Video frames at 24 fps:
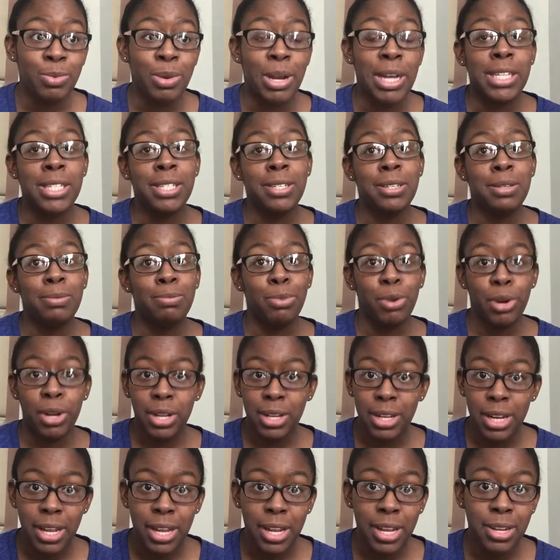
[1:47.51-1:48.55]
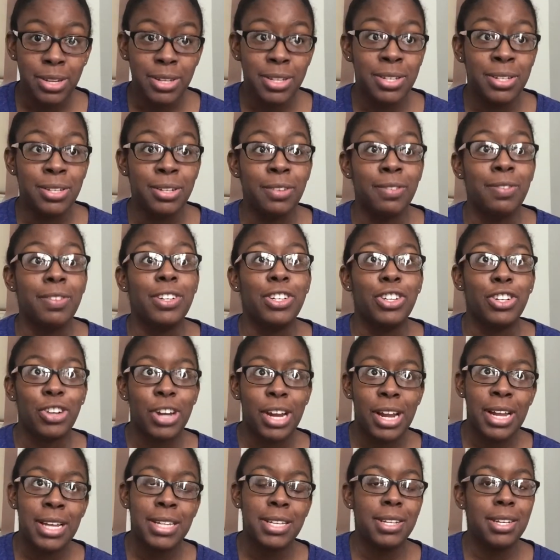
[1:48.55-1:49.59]
watching breakdowns and stuff, and
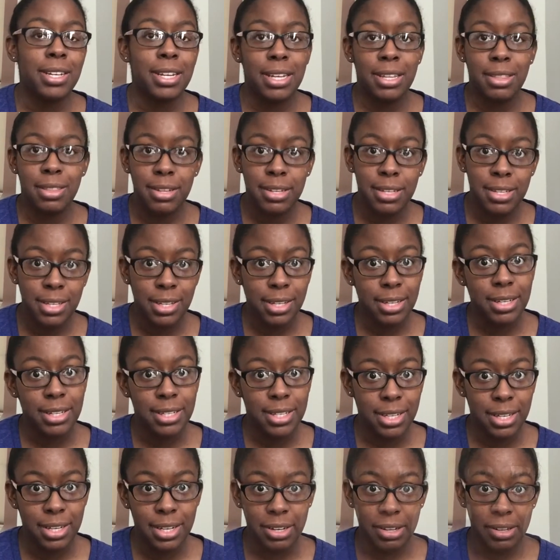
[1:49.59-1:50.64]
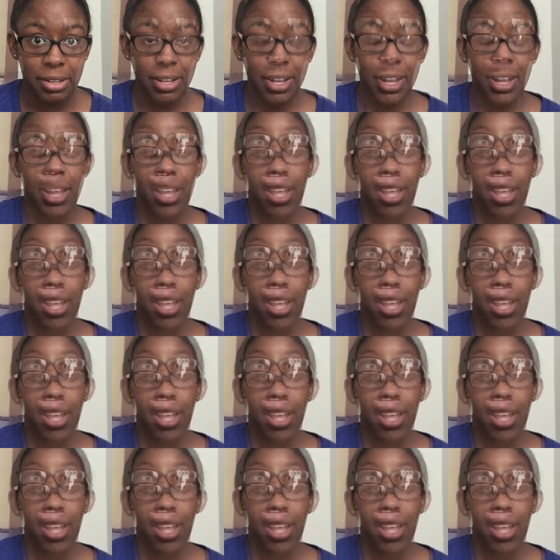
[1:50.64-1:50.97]
trying to get this thing together.